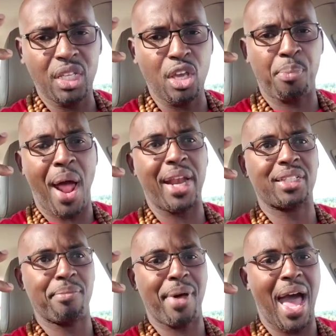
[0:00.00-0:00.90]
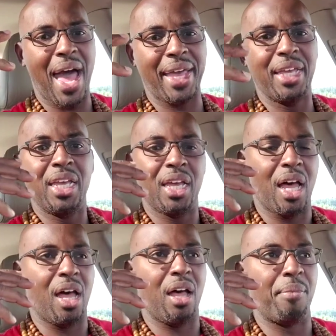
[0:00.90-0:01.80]
product and buy,
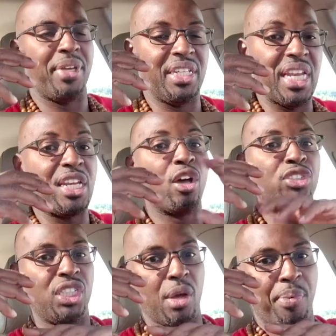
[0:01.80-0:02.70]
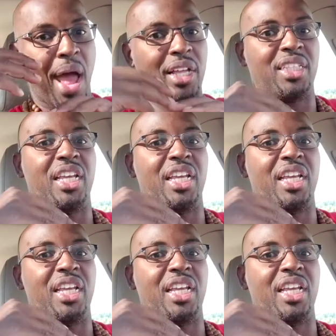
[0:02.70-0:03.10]
then go to your product,